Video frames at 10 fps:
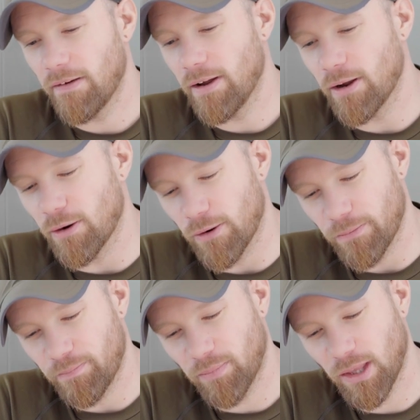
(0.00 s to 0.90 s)
you know,
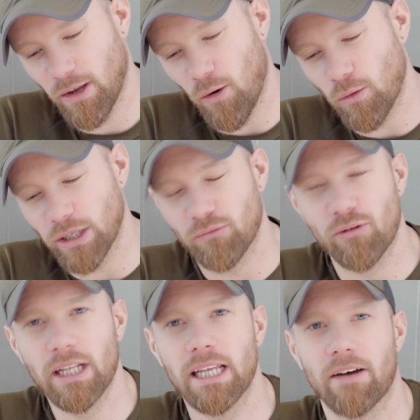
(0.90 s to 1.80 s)
only
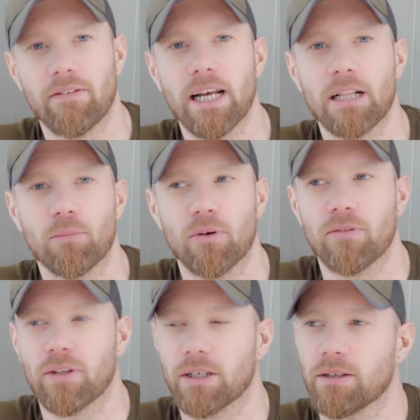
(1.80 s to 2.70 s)
really available
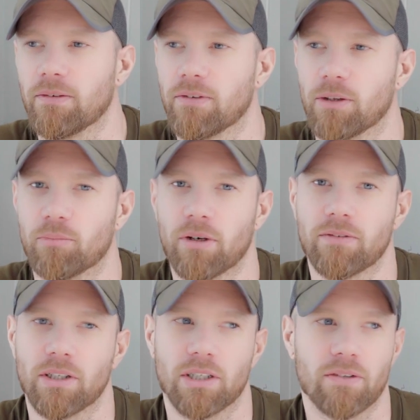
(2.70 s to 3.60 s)
for the
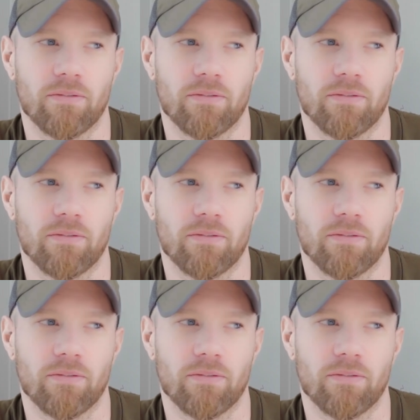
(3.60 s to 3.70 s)
privileged